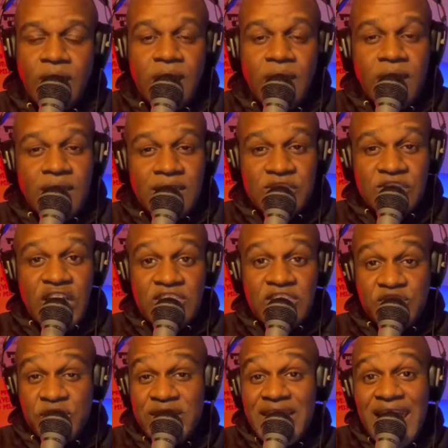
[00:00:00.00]
this
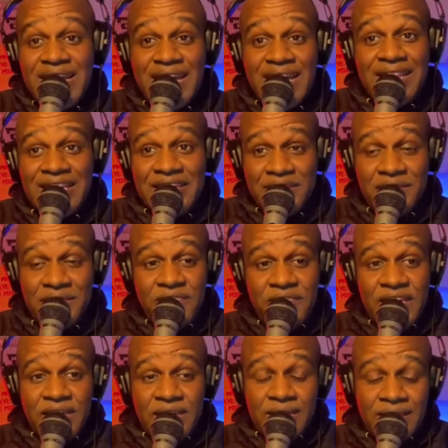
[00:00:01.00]
country that I live
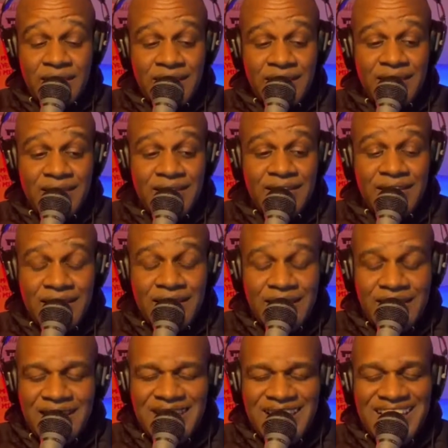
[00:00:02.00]
in,
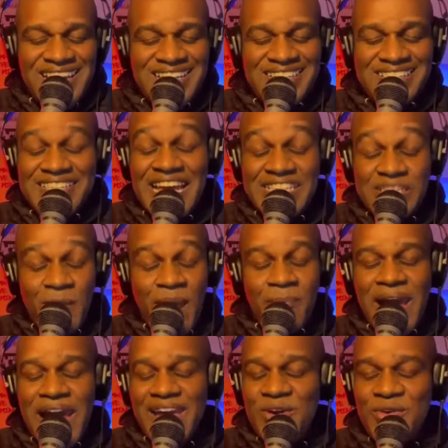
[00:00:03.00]
it tests my
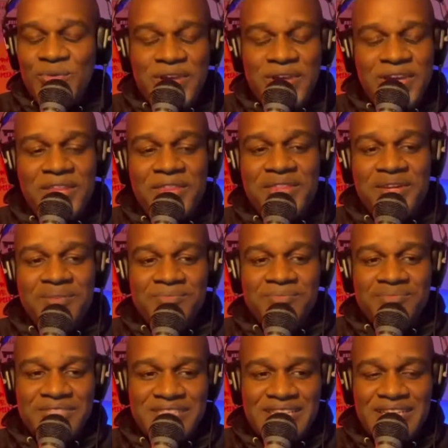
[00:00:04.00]

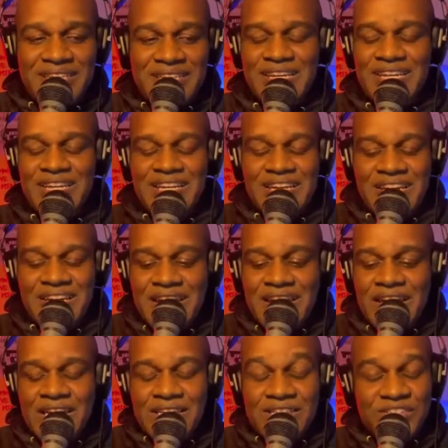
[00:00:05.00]
biorhythms,
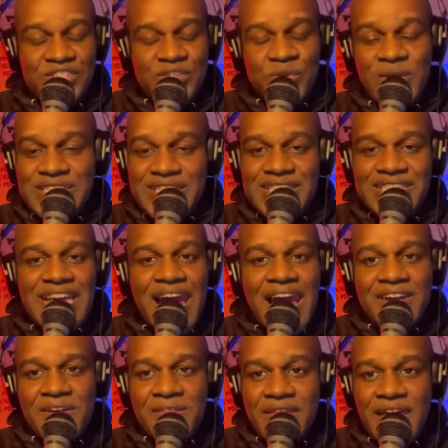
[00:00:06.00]
squeezing
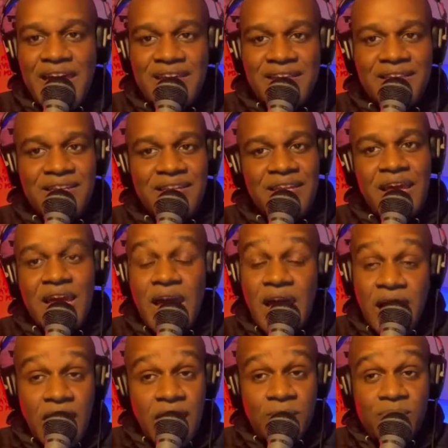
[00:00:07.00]
tighter than
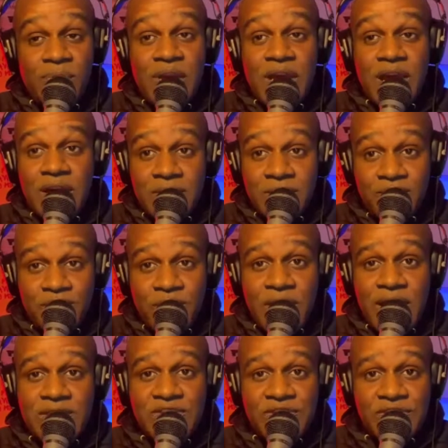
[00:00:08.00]
a blood
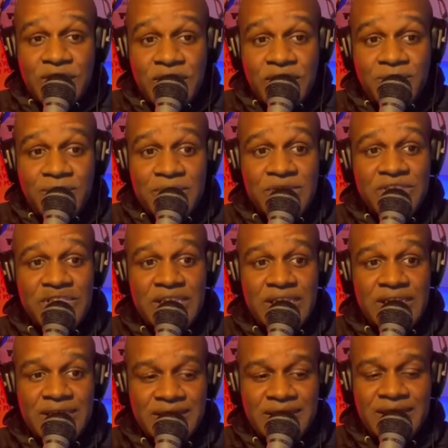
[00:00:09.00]
pressure
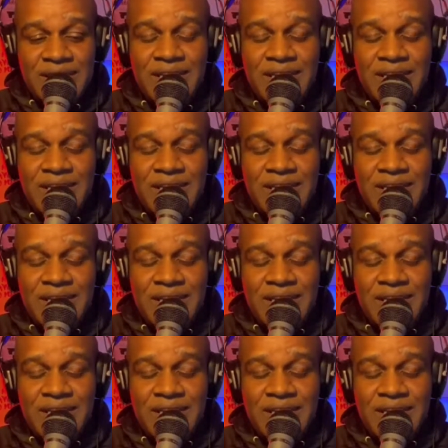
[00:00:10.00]
machine.